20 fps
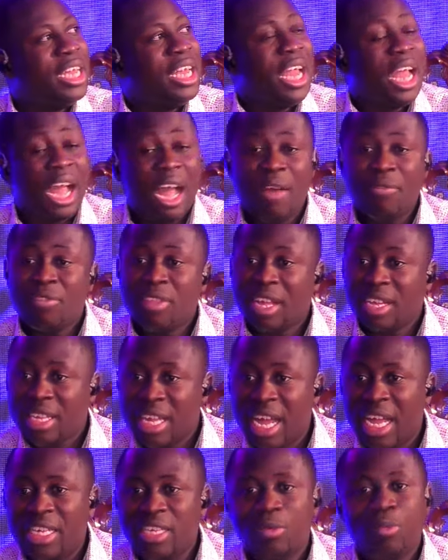After
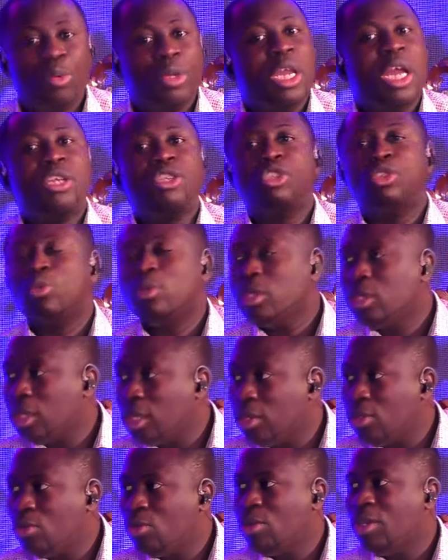that, we are
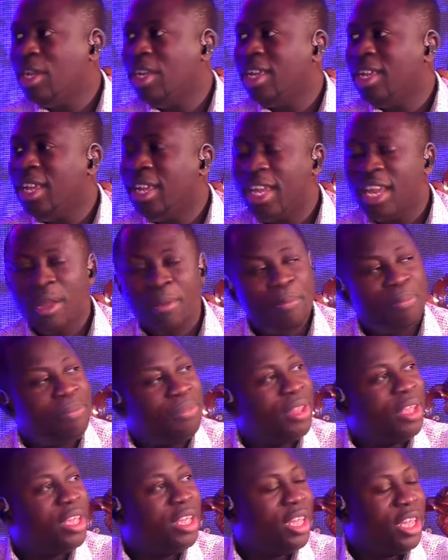switching to the AM.
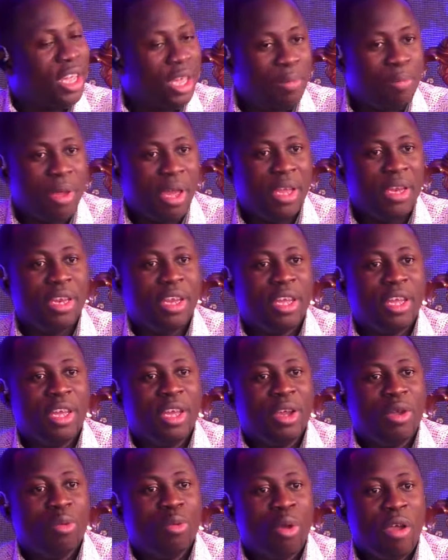Amen.
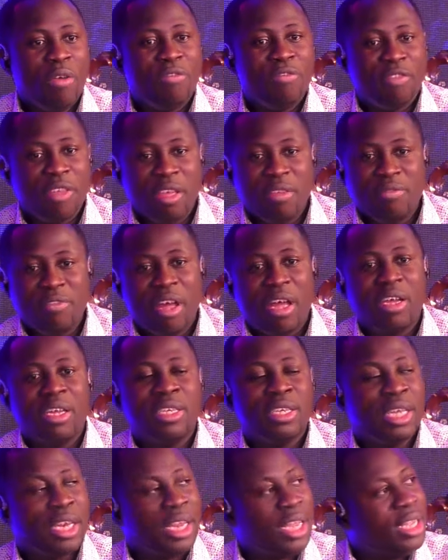Where favor,
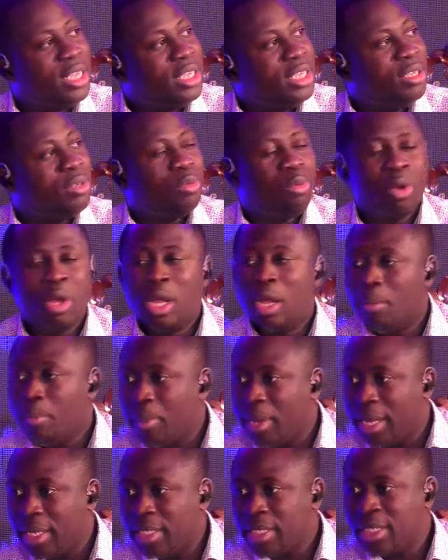grace will help us.